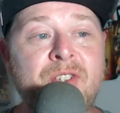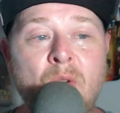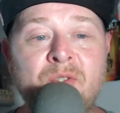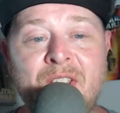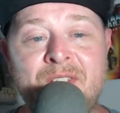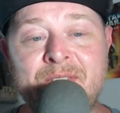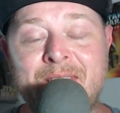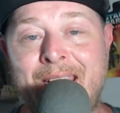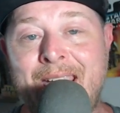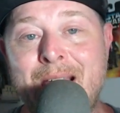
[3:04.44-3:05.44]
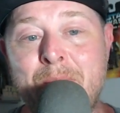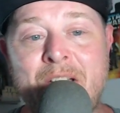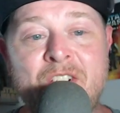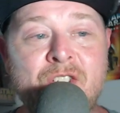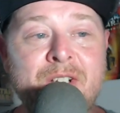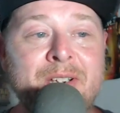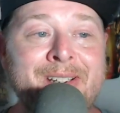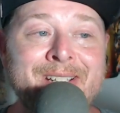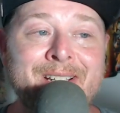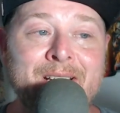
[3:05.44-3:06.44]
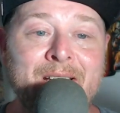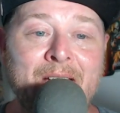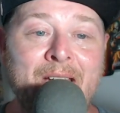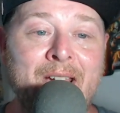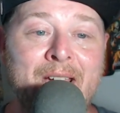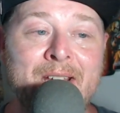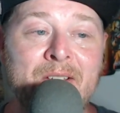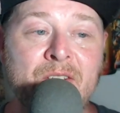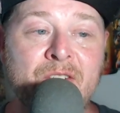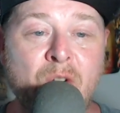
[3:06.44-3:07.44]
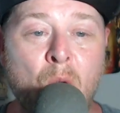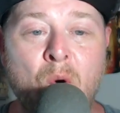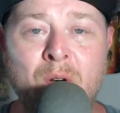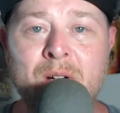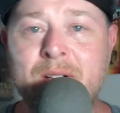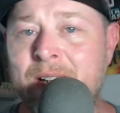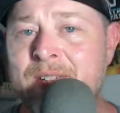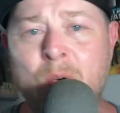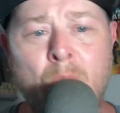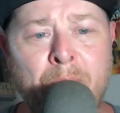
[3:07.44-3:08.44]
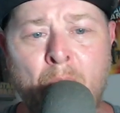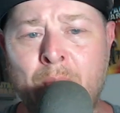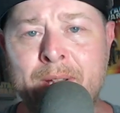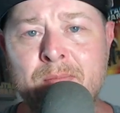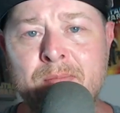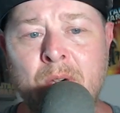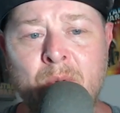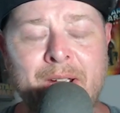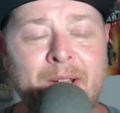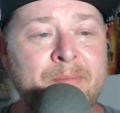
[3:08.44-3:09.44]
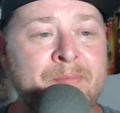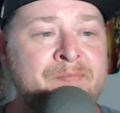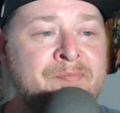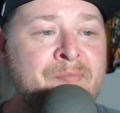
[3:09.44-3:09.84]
this whole season, the animation and the score is on point, okay?